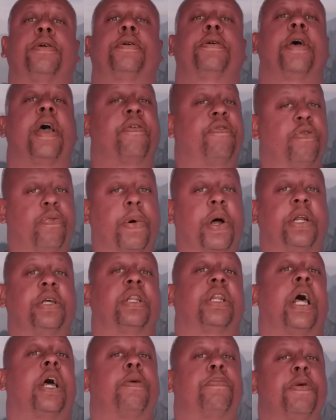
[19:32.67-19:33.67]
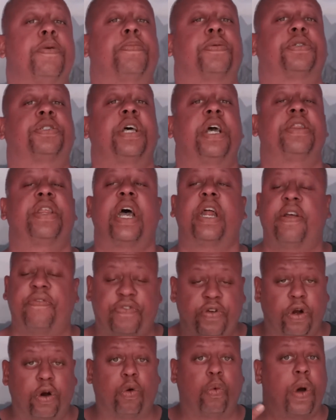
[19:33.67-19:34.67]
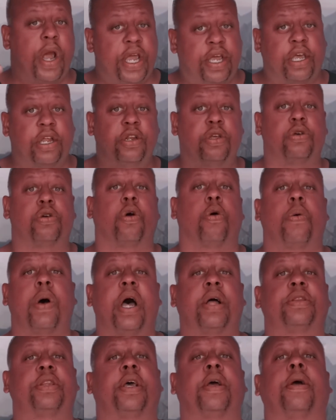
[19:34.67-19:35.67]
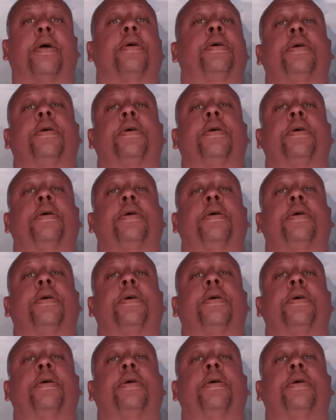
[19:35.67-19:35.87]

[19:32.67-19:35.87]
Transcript: Everybody, a lot of people say that if you're awakened, you go out there.